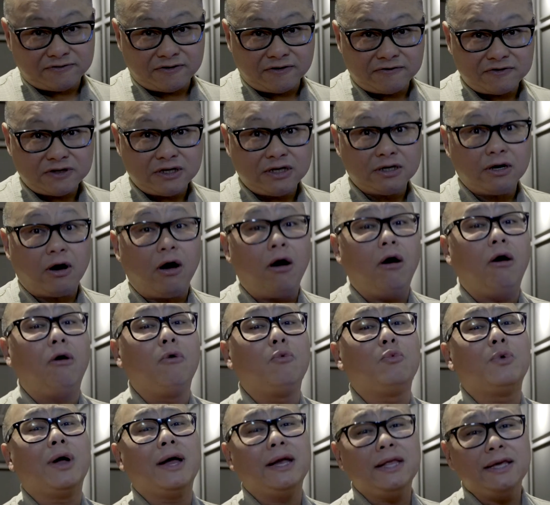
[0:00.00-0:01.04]
15
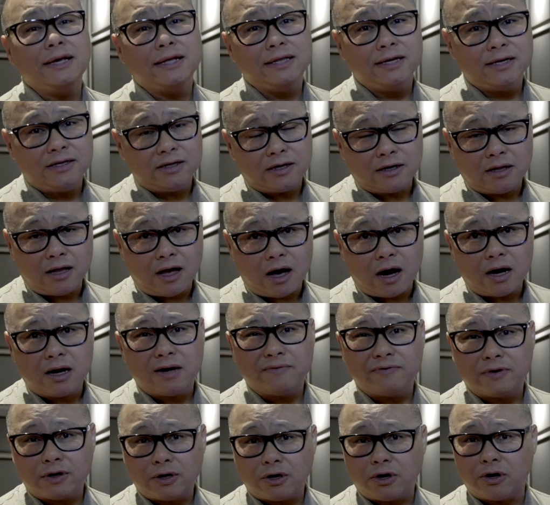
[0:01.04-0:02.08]
already cleaned the clock
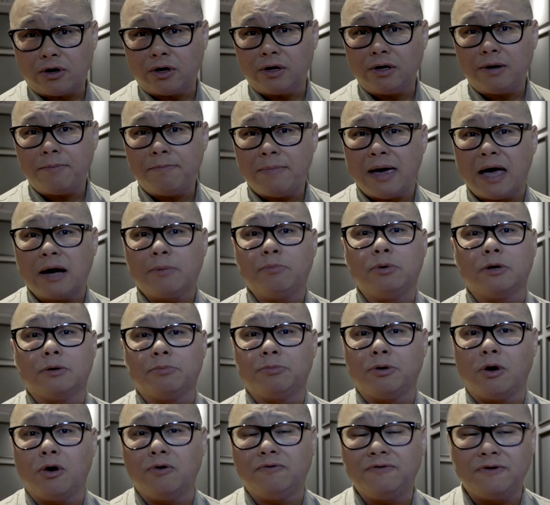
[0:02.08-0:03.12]
of the current MacBook
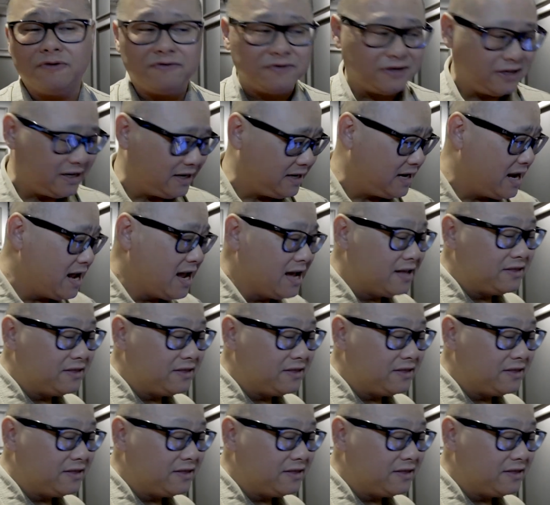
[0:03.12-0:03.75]
Pro 15.